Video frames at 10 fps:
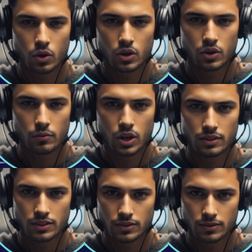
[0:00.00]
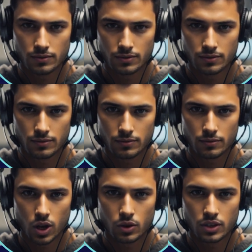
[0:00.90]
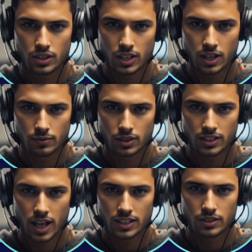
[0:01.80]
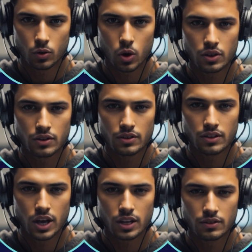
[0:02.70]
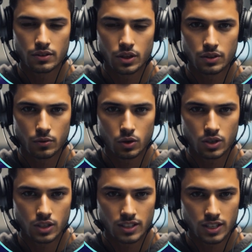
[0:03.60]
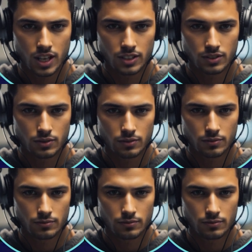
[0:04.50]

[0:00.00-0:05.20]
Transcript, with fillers: the motion button. Motion can be set to 1 to 10 on the motion scale.